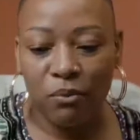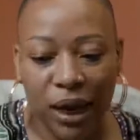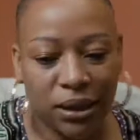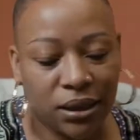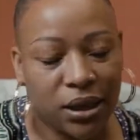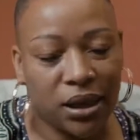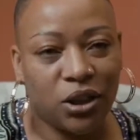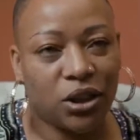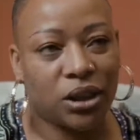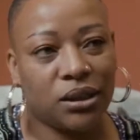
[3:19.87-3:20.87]

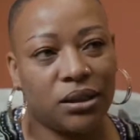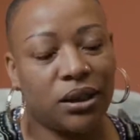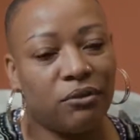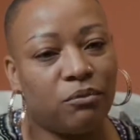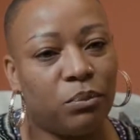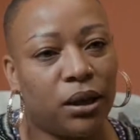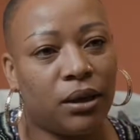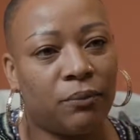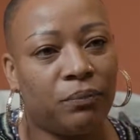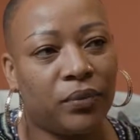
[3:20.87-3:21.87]
Vaccinations have
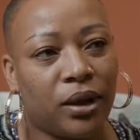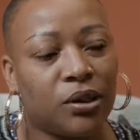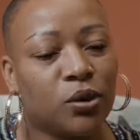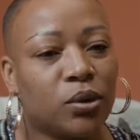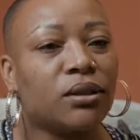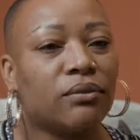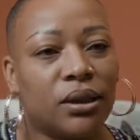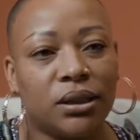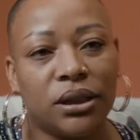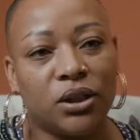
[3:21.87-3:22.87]
been a source of
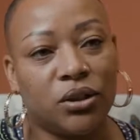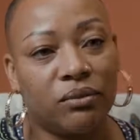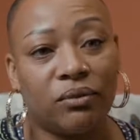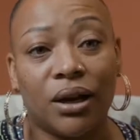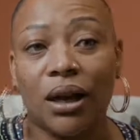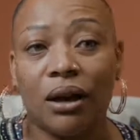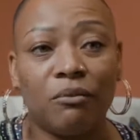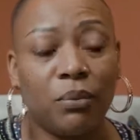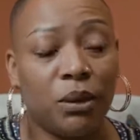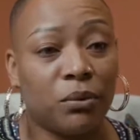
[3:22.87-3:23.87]
contention for a lot
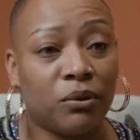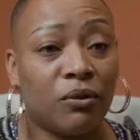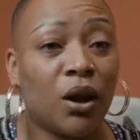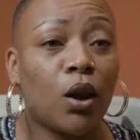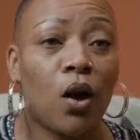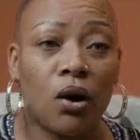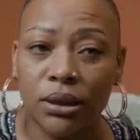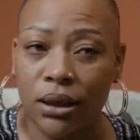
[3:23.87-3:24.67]
of people for a long